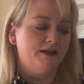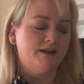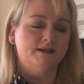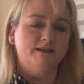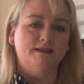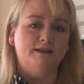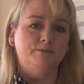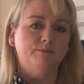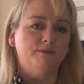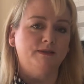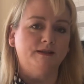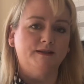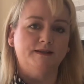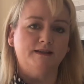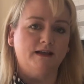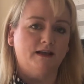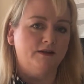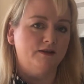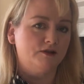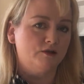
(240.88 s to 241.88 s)
they can simply
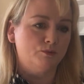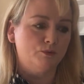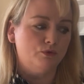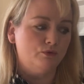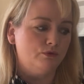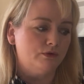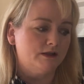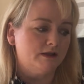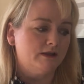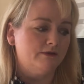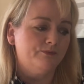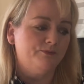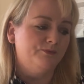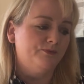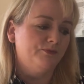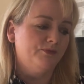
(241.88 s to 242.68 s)
scan to order.